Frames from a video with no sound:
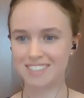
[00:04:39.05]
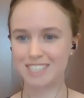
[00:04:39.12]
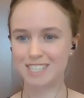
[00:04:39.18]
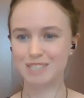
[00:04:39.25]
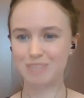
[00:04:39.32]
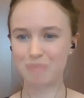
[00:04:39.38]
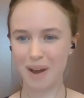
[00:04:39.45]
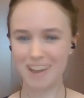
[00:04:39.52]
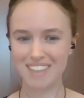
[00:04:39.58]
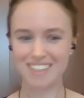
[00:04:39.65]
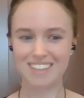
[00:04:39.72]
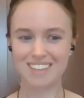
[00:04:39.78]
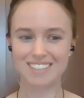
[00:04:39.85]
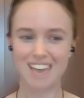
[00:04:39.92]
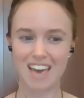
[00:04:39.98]
despite
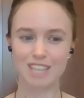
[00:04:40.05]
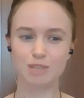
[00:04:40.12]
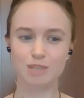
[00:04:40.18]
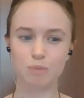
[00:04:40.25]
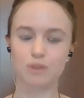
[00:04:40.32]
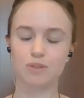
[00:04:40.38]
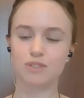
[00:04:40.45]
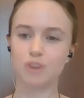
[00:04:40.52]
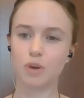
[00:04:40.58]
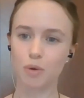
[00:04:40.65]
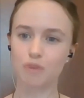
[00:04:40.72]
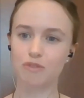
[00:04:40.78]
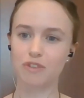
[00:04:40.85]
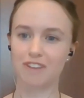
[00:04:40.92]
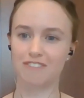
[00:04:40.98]
this ex post
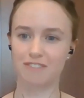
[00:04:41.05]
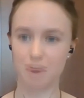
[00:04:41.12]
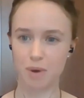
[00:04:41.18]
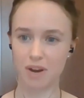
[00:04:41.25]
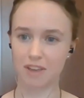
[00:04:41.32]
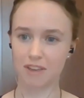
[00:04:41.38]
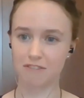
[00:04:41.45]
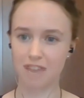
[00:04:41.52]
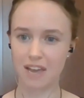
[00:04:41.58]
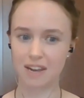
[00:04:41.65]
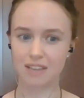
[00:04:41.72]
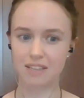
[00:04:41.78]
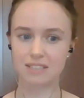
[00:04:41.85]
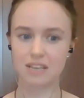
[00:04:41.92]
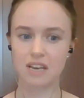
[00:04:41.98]
solving for market
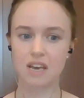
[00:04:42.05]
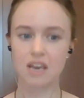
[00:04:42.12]
failures,